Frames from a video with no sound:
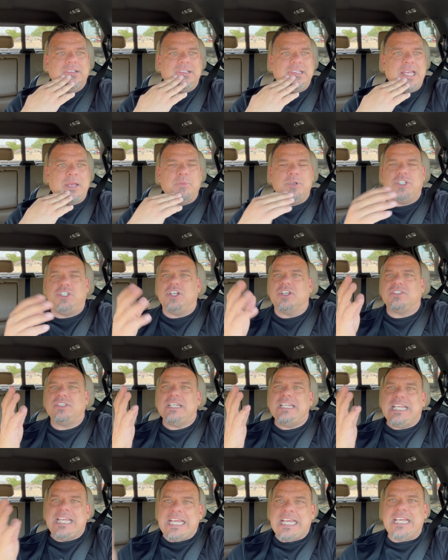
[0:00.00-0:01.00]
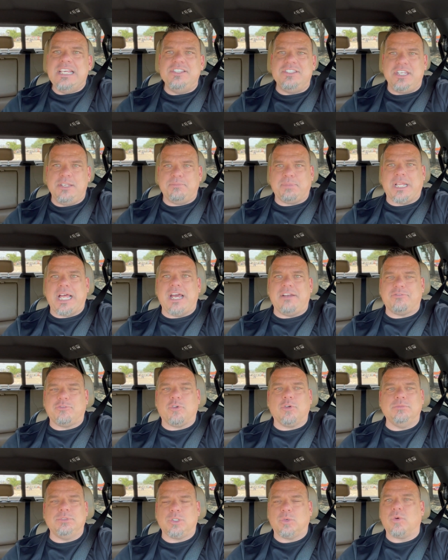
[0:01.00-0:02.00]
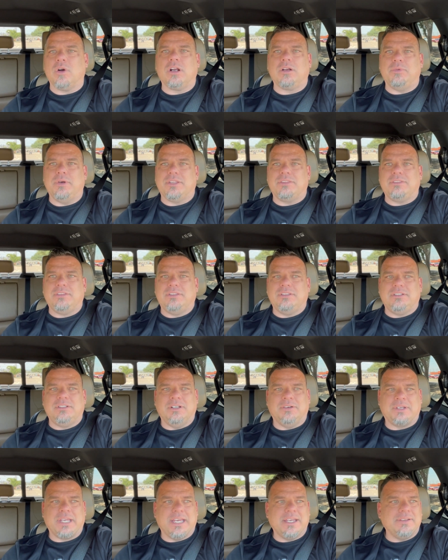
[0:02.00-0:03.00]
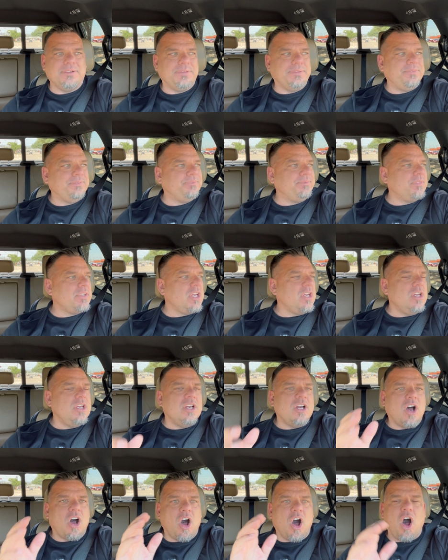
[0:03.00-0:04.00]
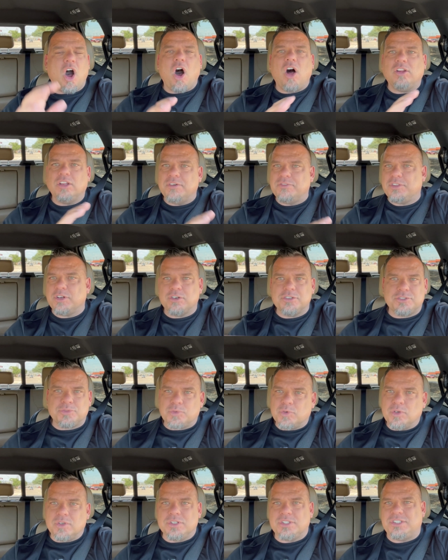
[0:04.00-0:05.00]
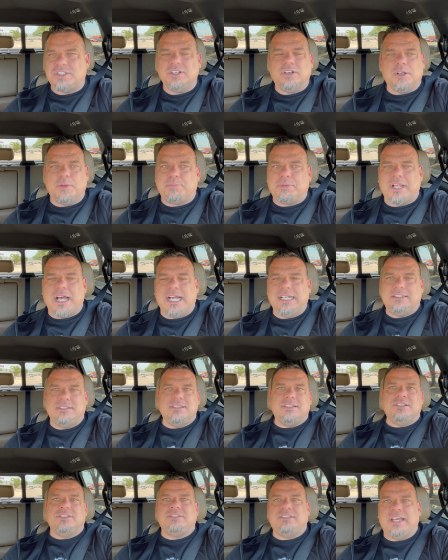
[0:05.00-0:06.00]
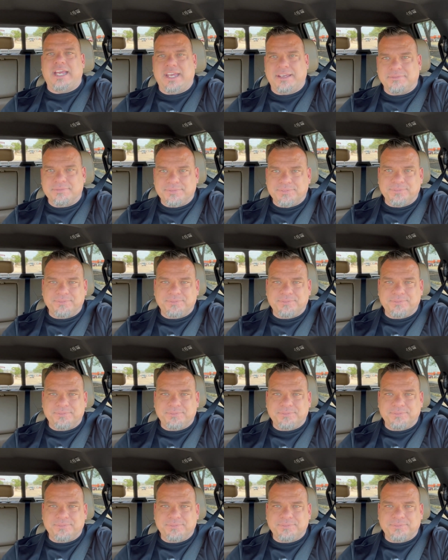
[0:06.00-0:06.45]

it was just an easy platform to work with. Okay. All of those rules still apply to this day.